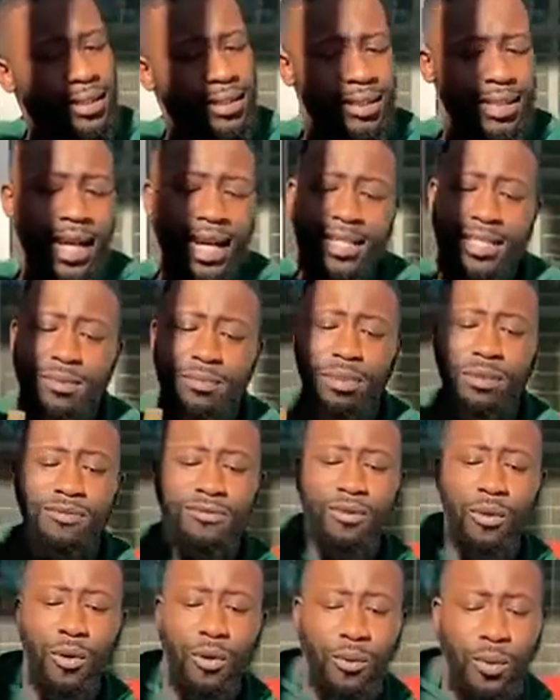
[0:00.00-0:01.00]
test
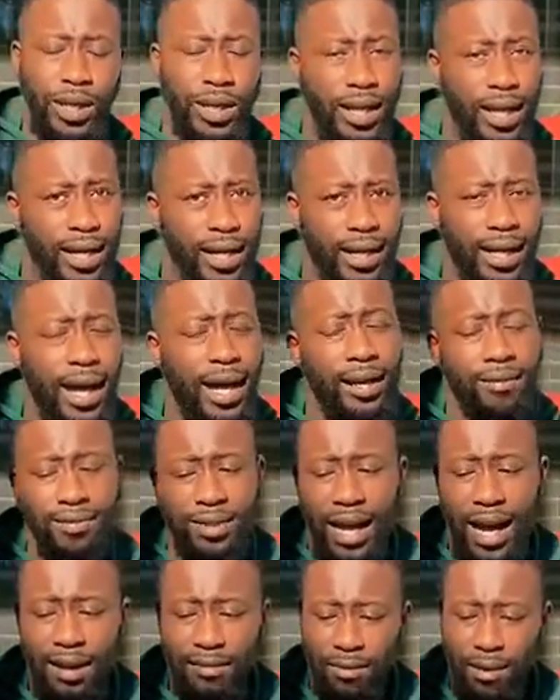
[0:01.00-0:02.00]
before we kind of
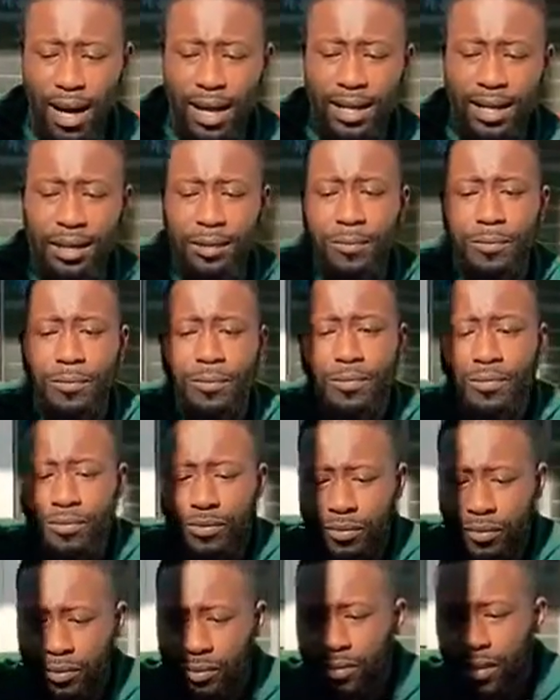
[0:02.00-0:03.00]
dive right in.
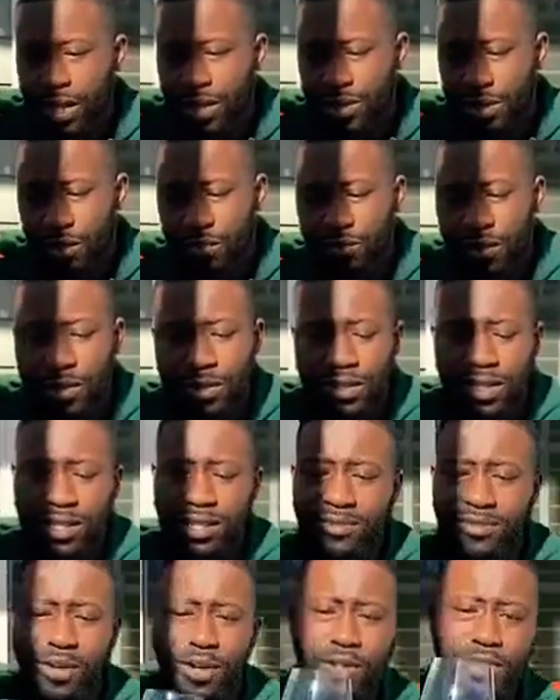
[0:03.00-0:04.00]
So first
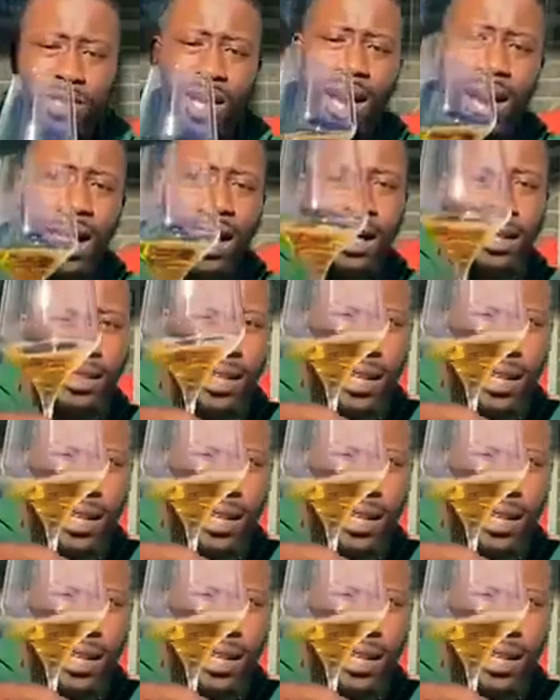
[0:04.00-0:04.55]
things first, the